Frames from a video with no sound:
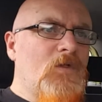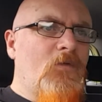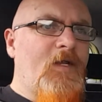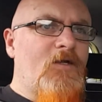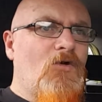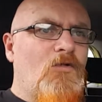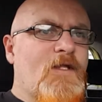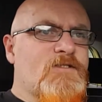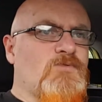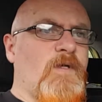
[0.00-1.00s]
We didn't go
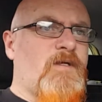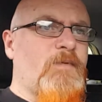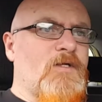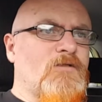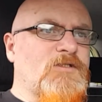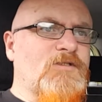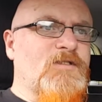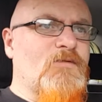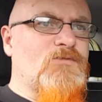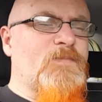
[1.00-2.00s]
last week because, as
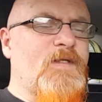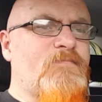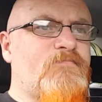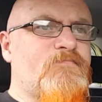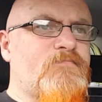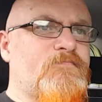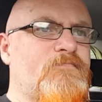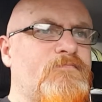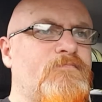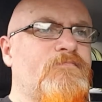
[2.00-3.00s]
I was my
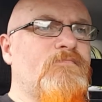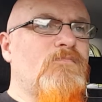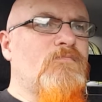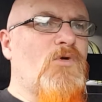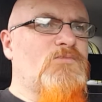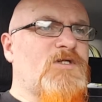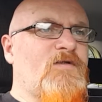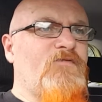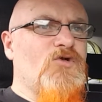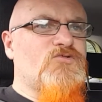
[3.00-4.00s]
mum's
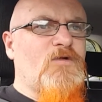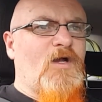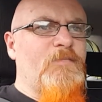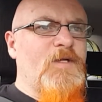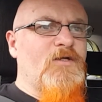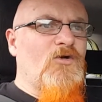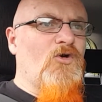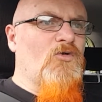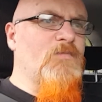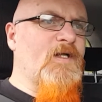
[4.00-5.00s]
anniversary night, being at
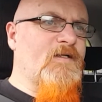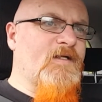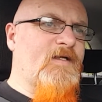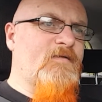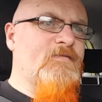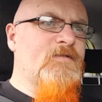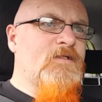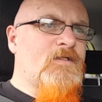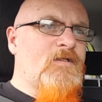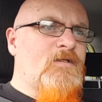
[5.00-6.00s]
home that day,
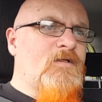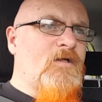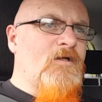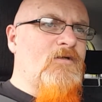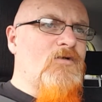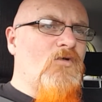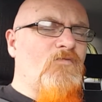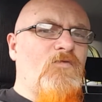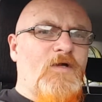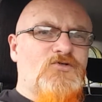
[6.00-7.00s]
and
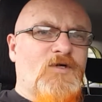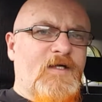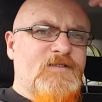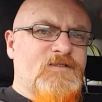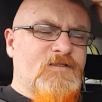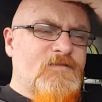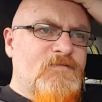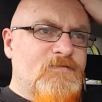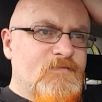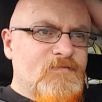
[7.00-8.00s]
hopefully trying to
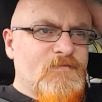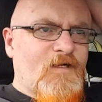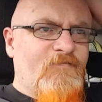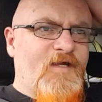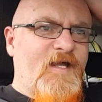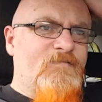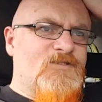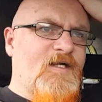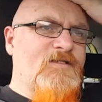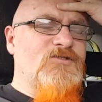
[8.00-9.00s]
have a games
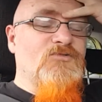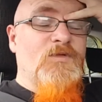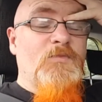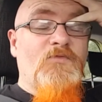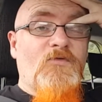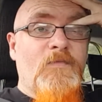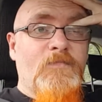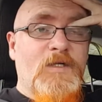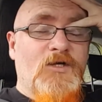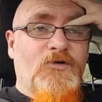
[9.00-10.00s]
night or something with
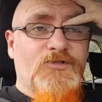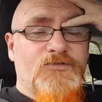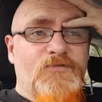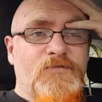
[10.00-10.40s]
my daughter,